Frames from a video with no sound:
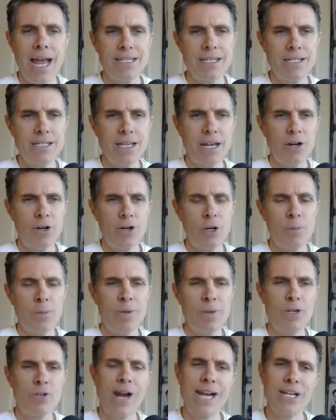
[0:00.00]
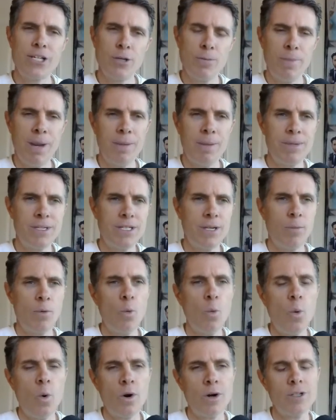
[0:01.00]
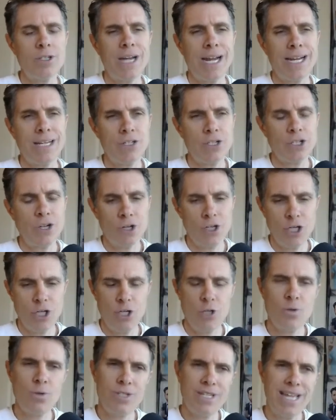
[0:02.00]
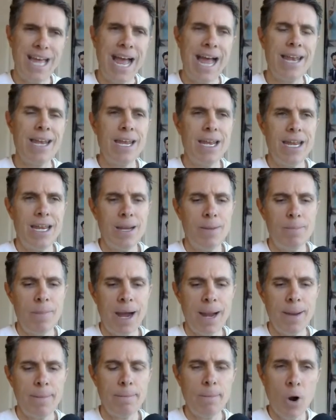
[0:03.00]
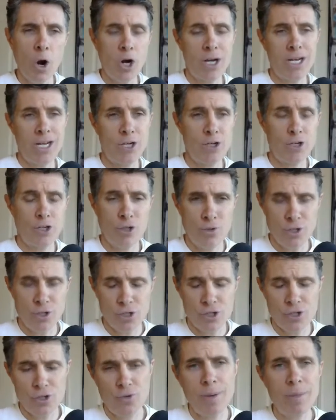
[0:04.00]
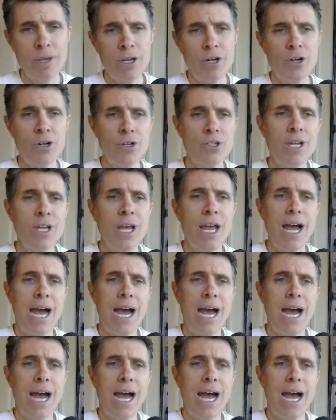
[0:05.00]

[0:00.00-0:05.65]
as I said, a little bit of traction, maybe some awards. I can start to use that in my marketing to distributors.